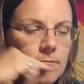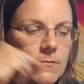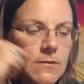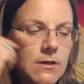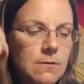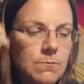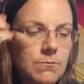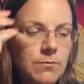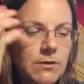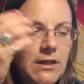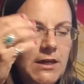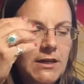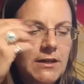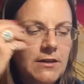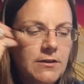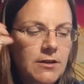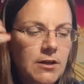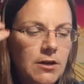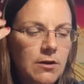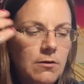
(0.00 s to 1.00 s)

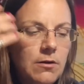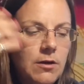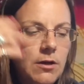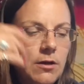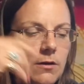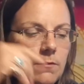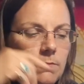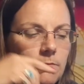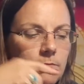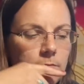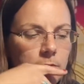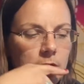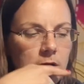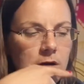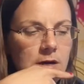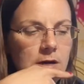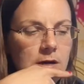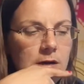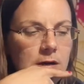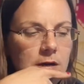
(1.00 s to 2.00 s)
Planetary.
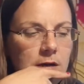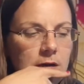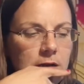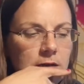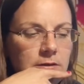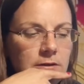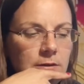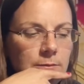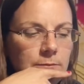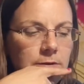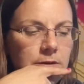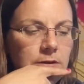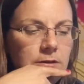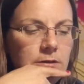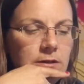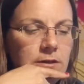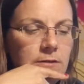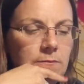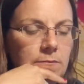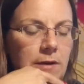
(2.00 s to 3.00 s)
Something's
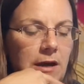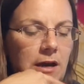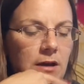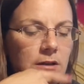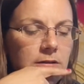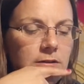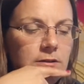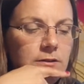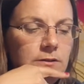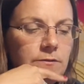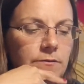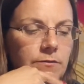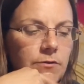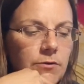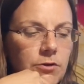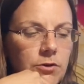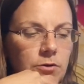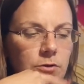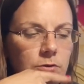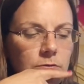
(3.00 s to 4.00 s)
in balance for
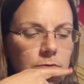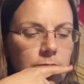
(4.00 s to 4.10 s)
you.